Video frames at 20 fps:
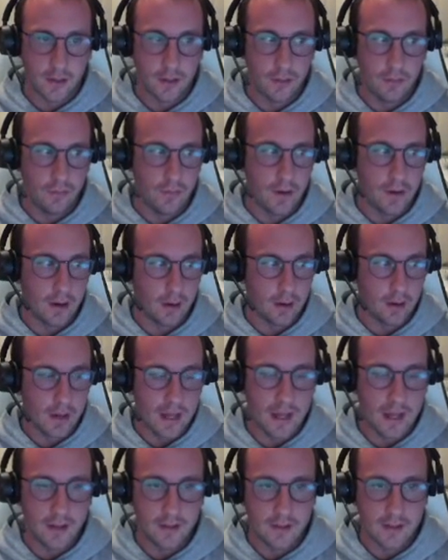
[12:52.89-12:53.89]
configured
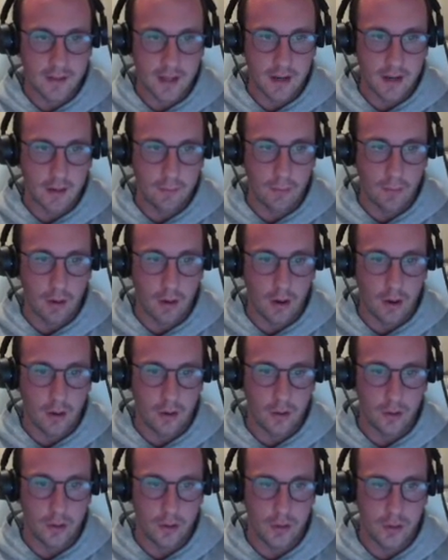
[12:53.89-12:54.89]
and set up
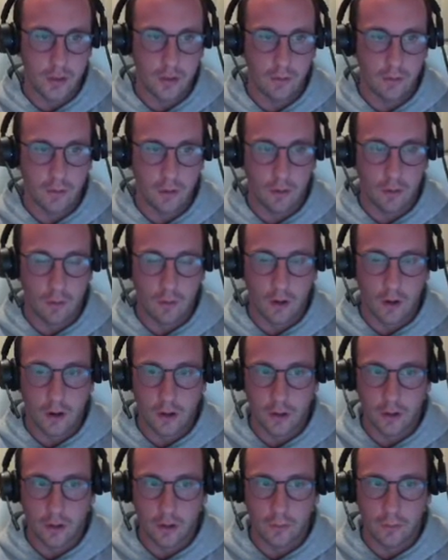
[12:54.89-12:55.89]
on your server or
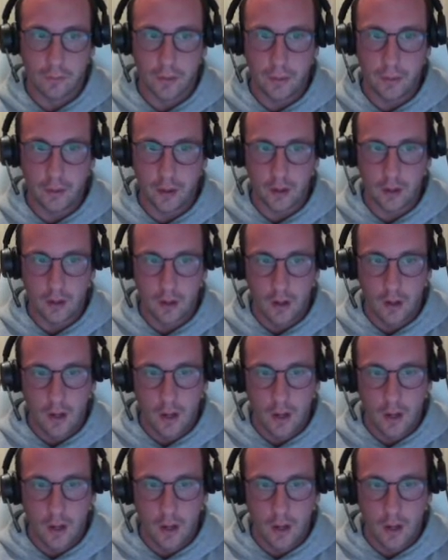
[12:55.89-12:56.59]
on your computer.